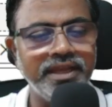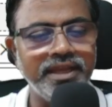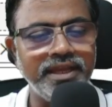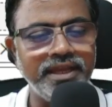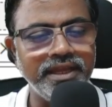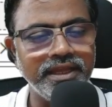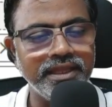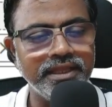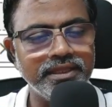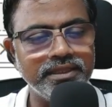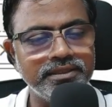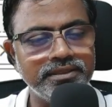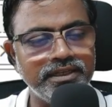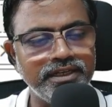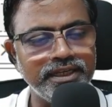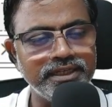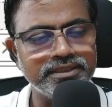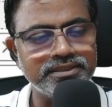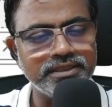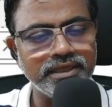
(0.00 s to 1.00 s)
and the
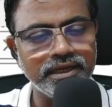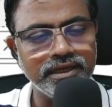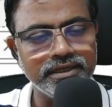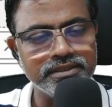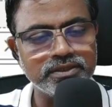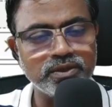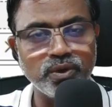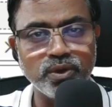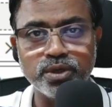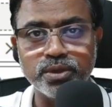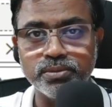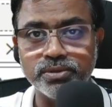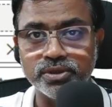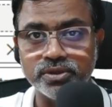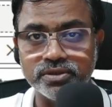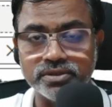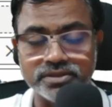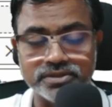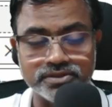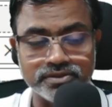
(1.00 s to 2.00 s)
next highest
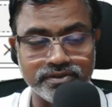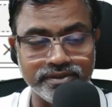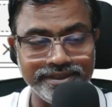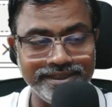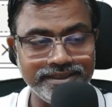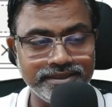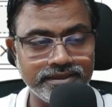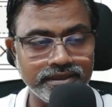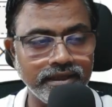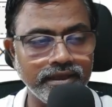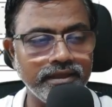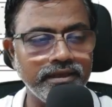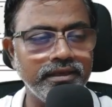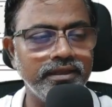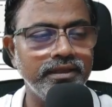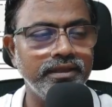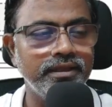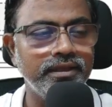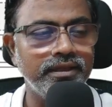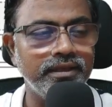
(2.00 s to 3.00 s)
contributor is retail,
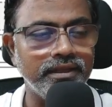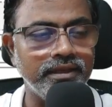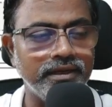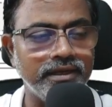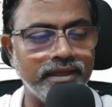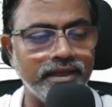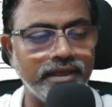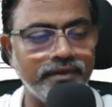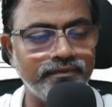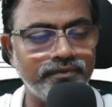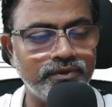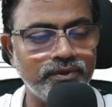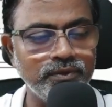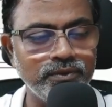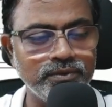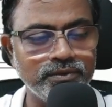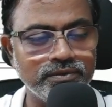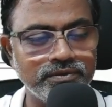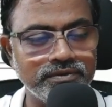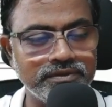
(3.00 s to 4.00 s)
and I have
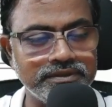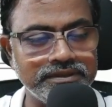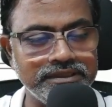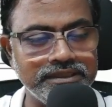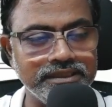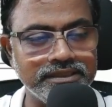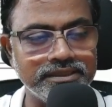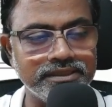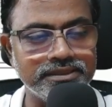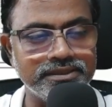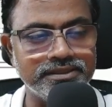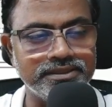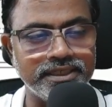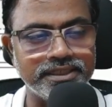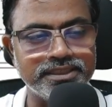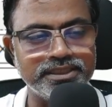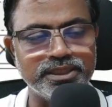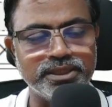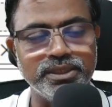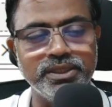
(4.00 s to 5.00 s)
to, this is a
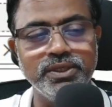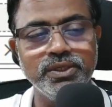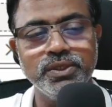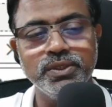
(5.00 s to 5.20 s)
section.